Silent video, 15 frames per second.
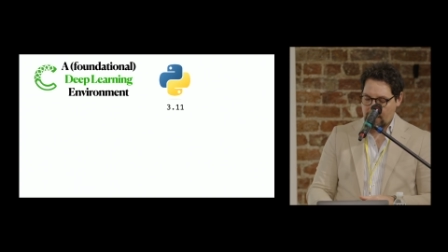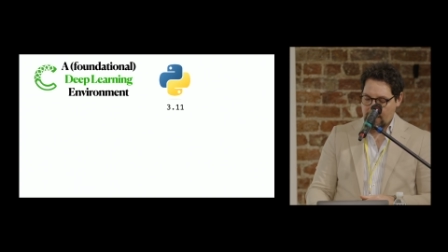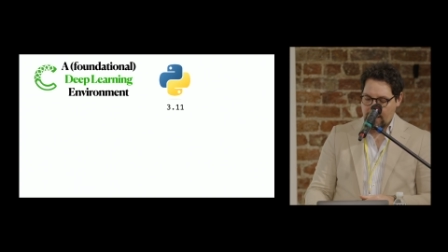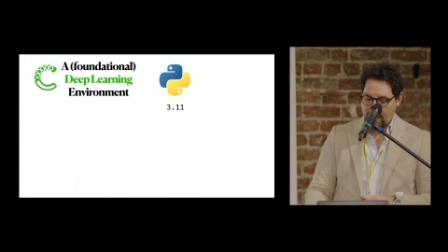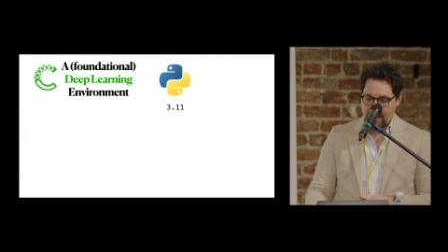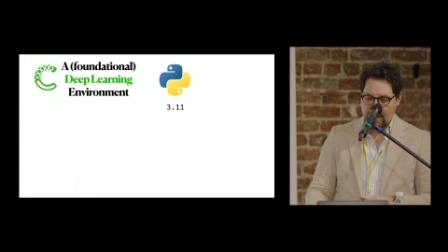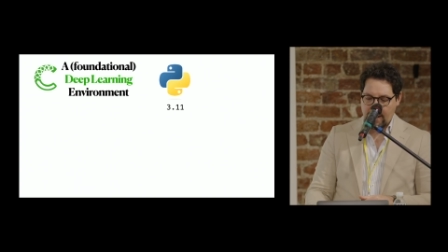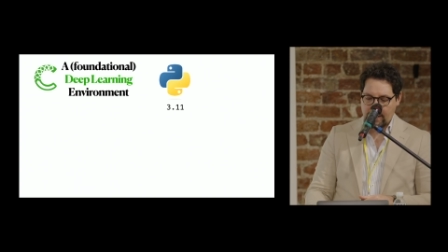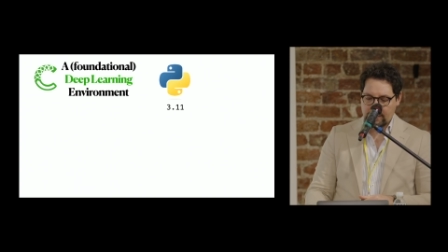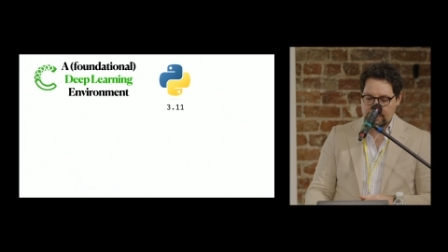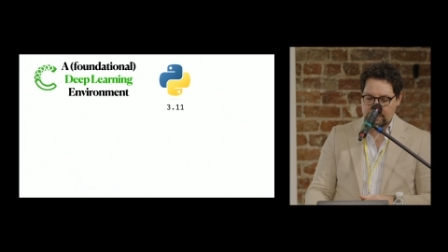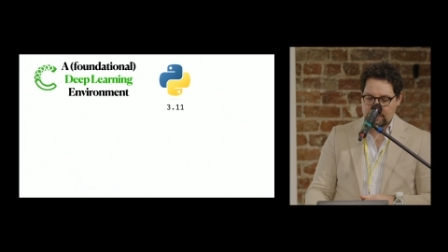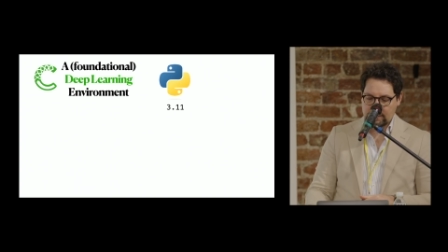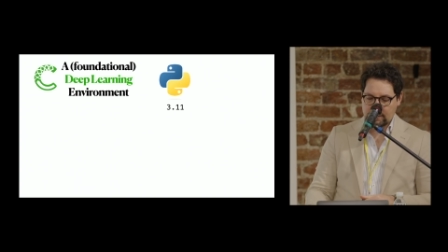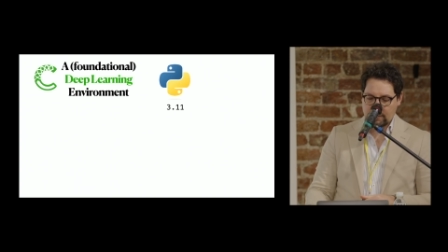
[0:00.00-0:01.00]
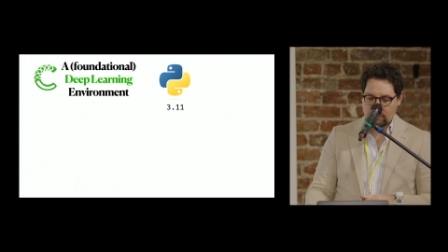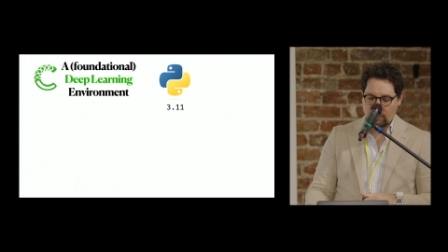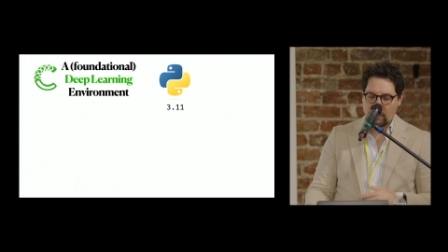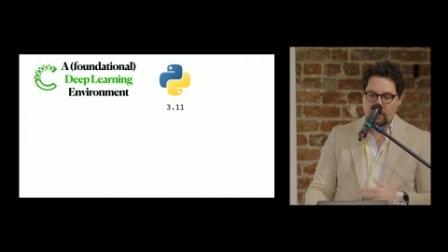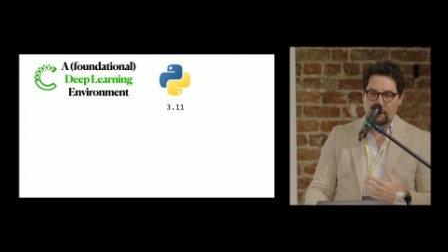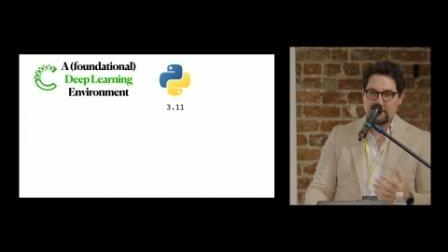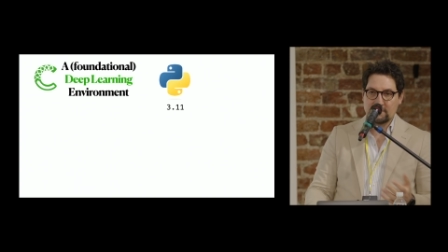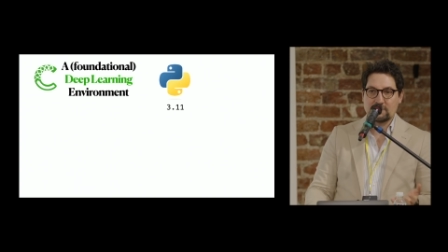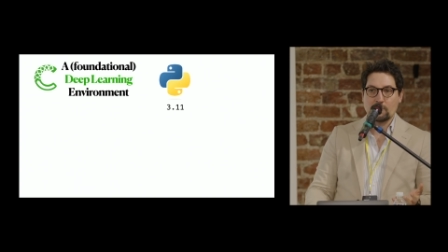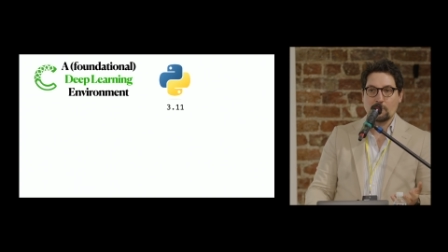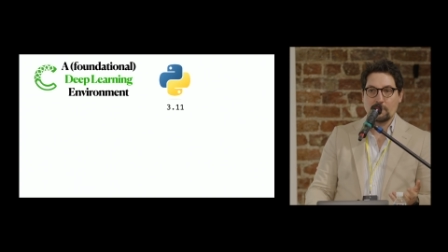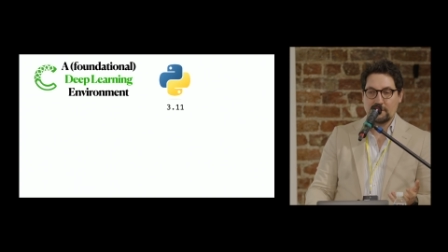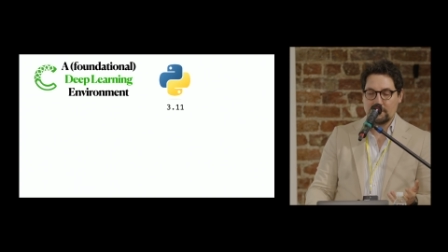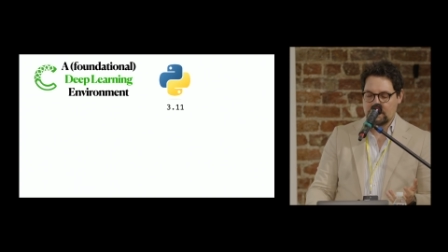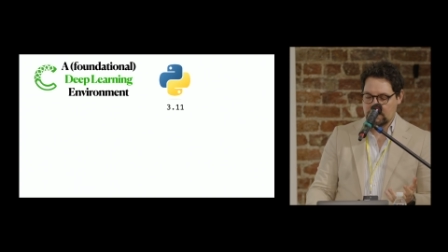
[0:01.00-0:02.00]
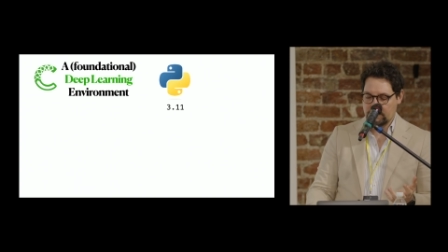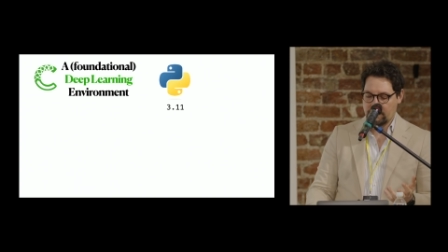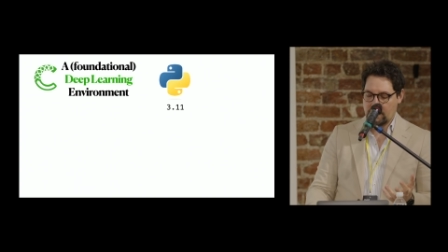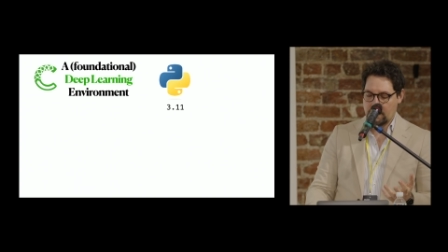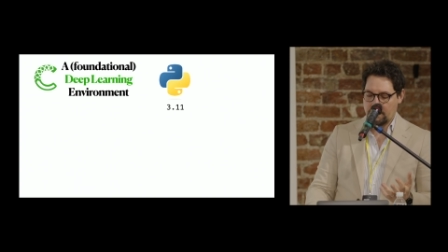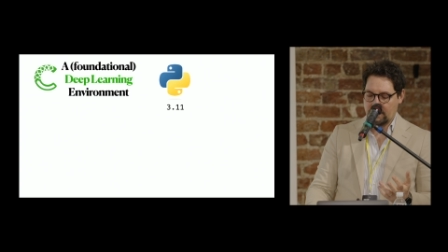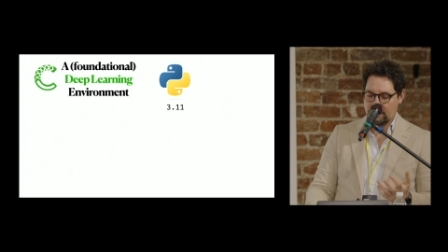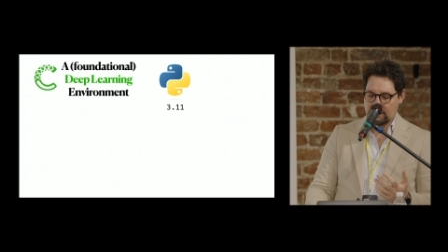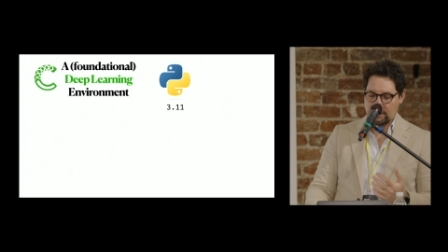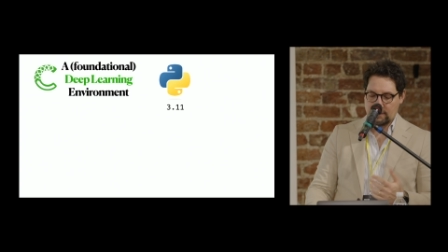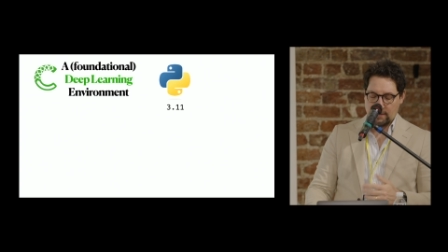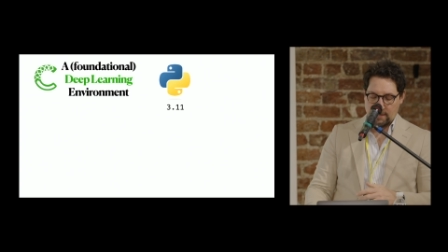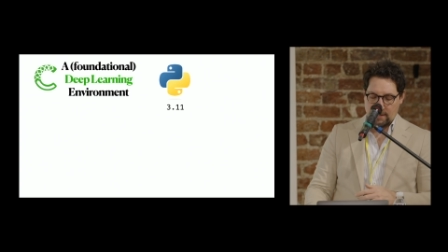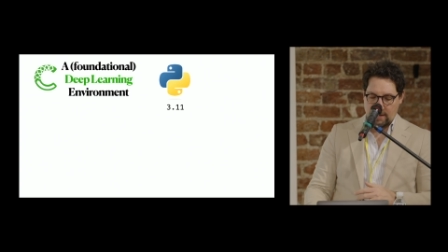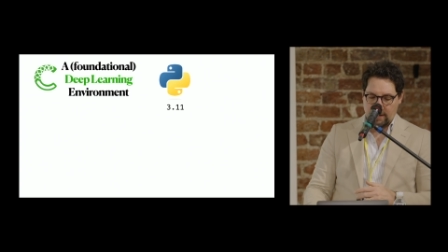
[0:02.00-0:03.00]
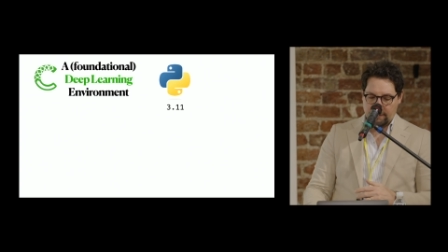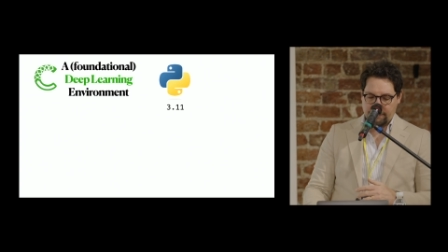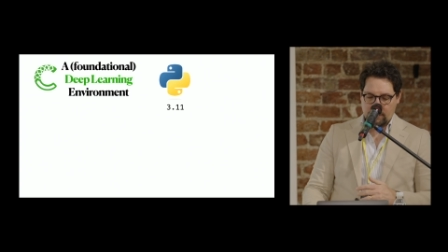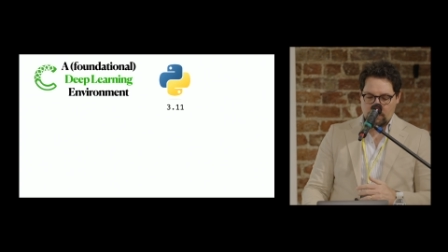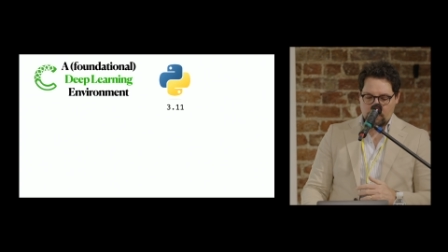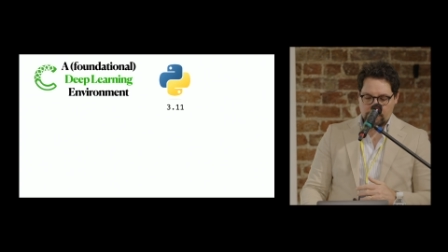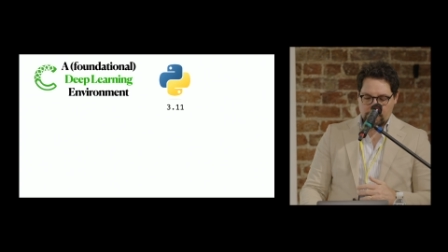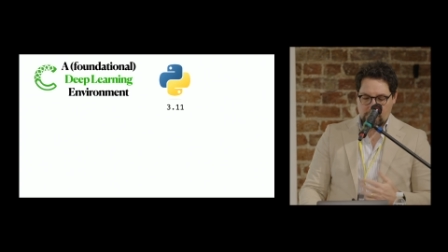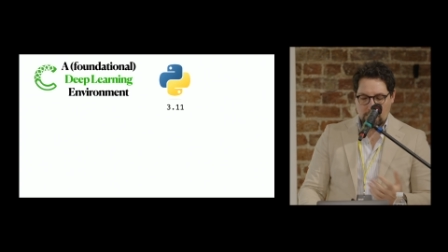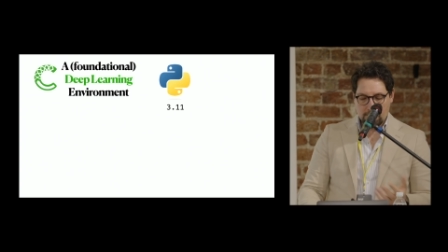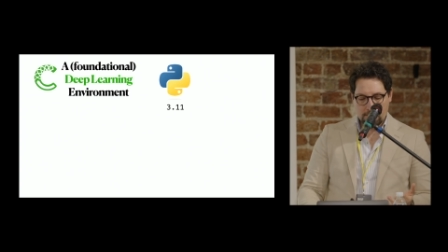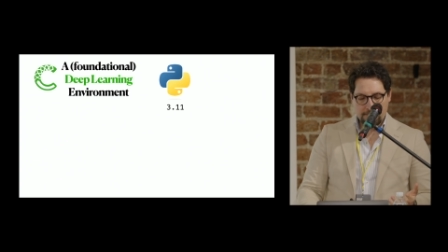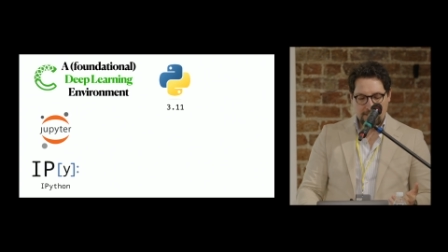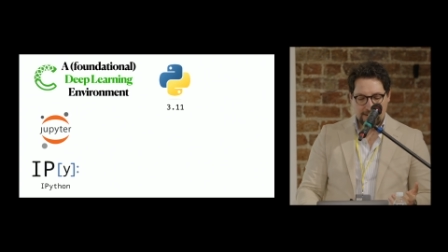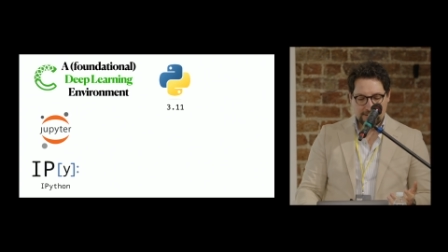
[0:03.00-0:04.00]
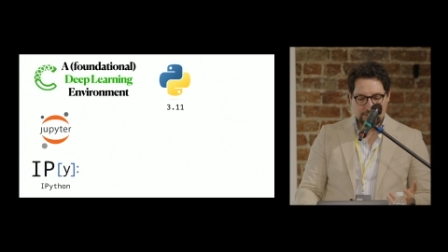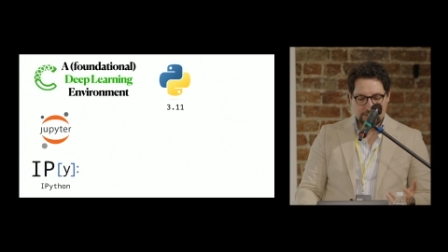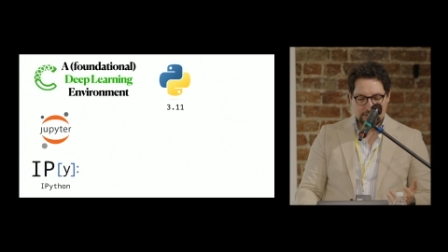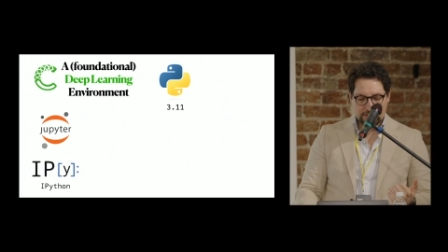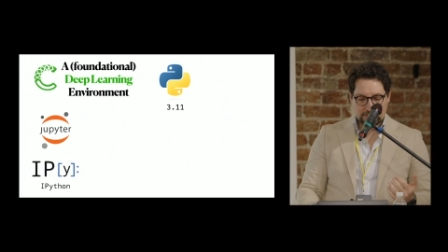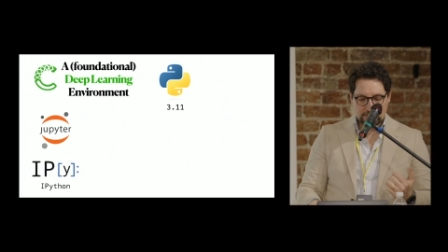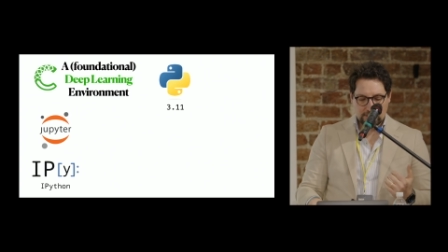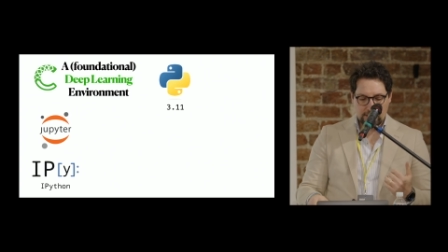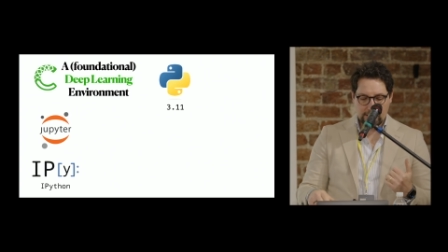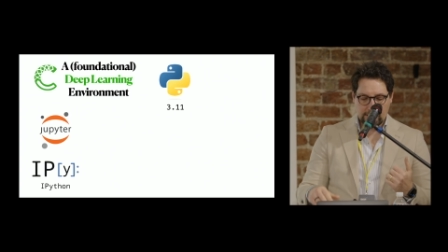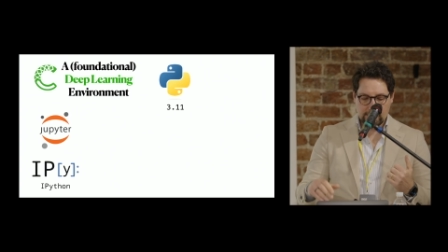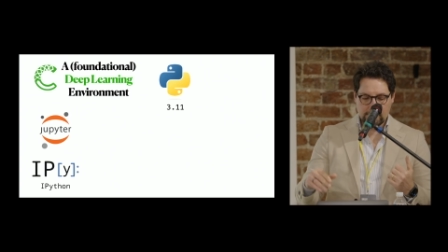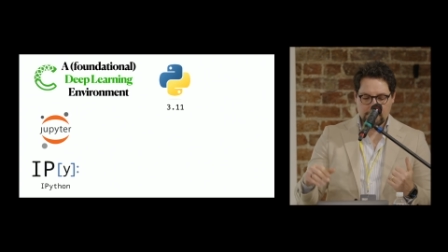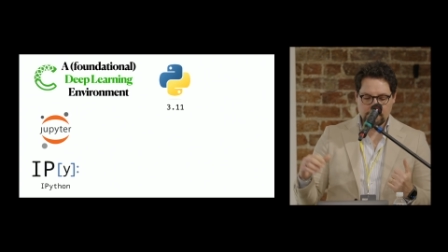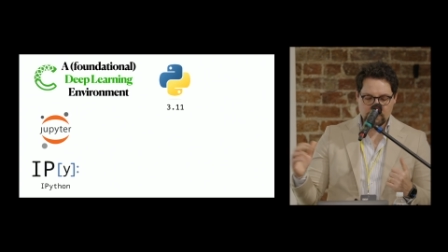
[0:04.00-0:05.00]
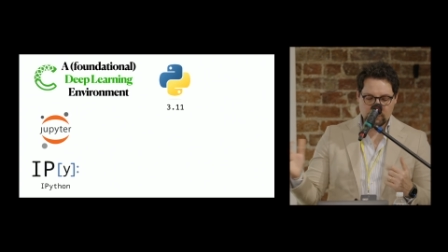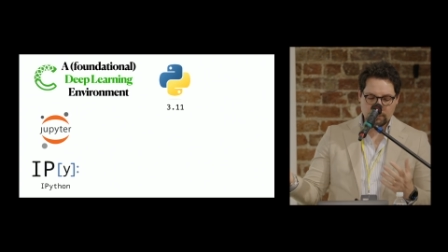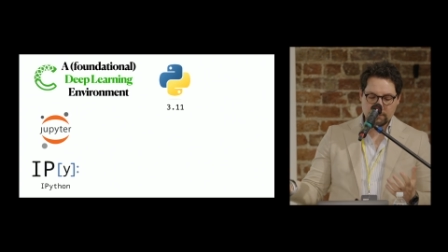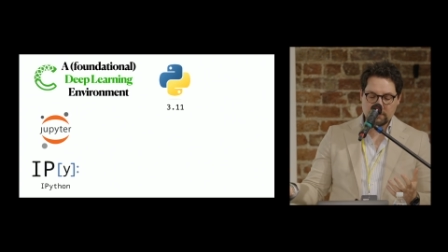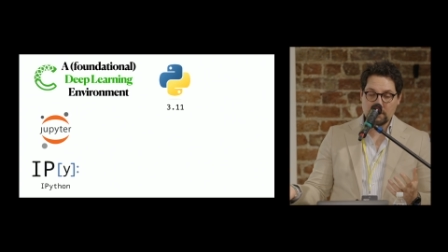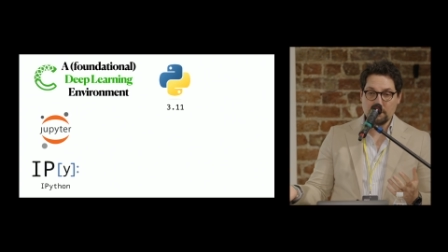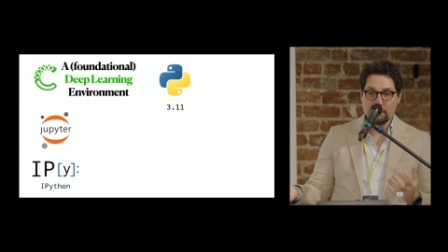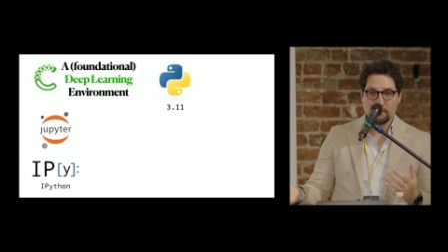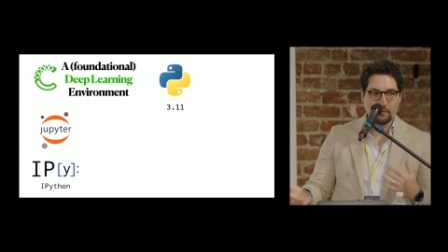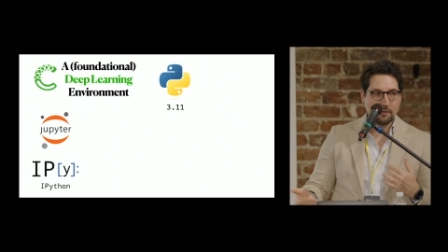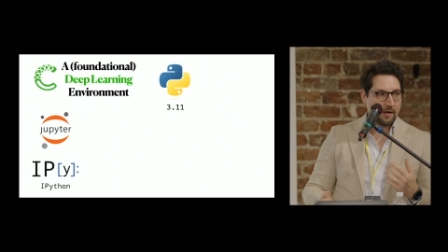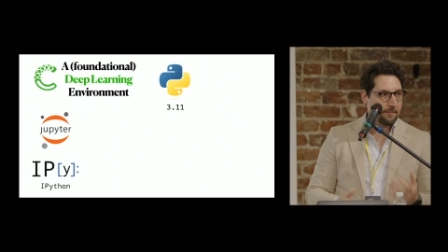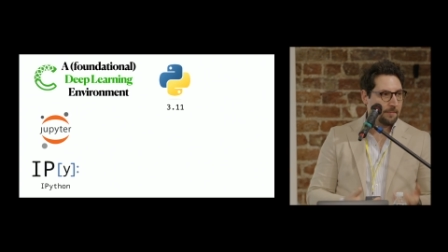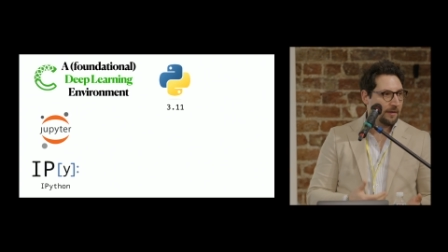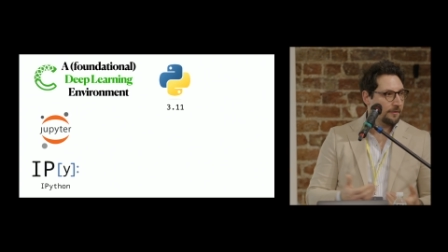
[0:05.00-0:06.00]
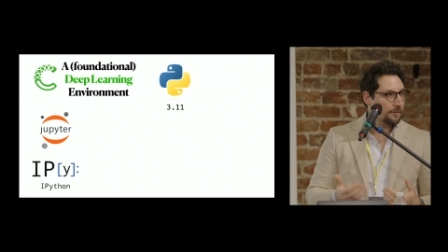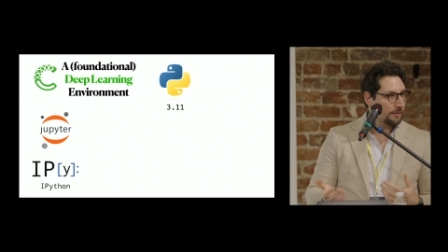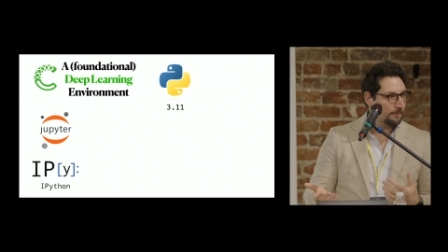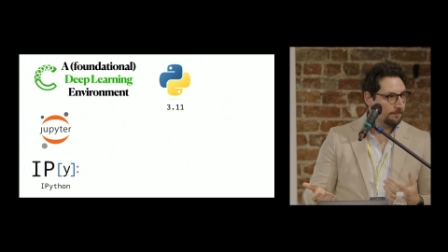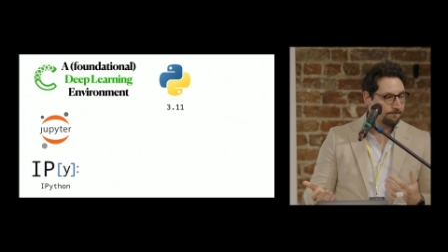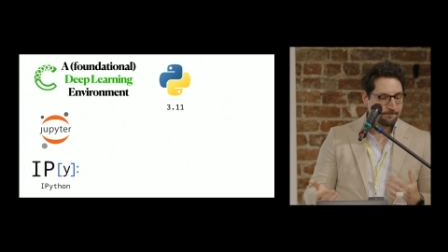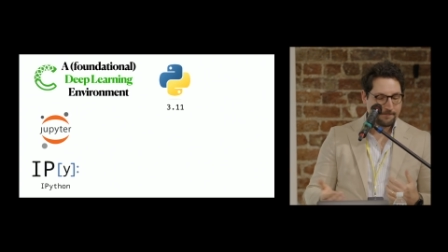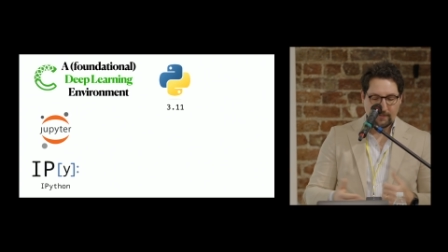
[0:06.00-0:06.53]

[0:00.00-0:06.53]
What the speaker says: And we're going to install in this environment a few other common packages like Jupyter or IPython.